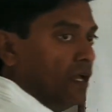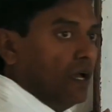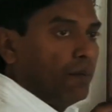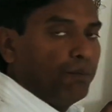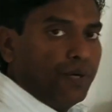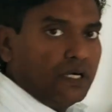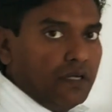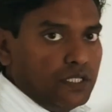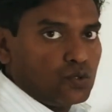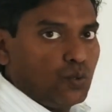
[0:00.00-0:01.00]
But
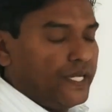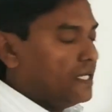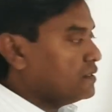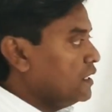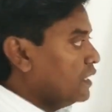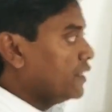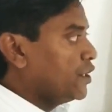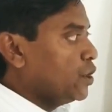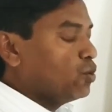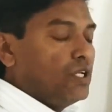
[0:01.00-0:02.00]
student,
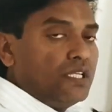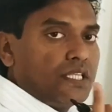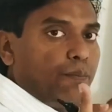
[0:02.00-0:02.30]
during the